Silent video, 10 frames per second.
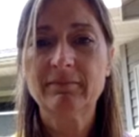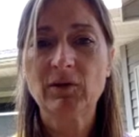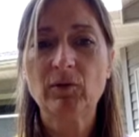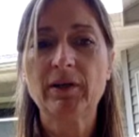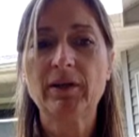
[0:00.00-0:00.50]

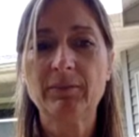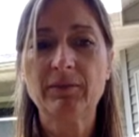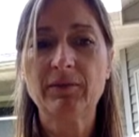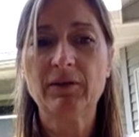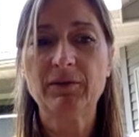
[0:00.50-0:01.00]
Quit
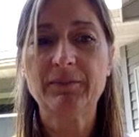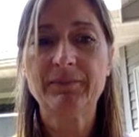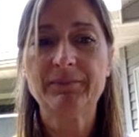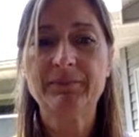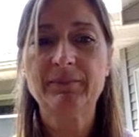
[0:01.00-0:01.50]
comes out.
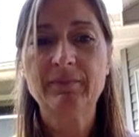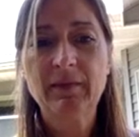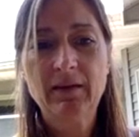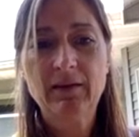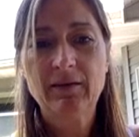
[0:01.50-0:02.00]

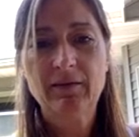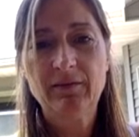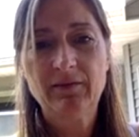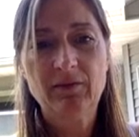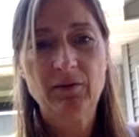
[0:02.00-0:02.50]

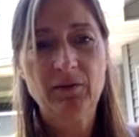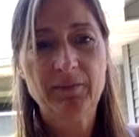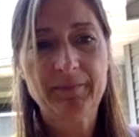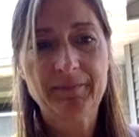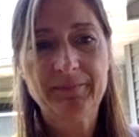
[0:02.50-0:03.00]
So,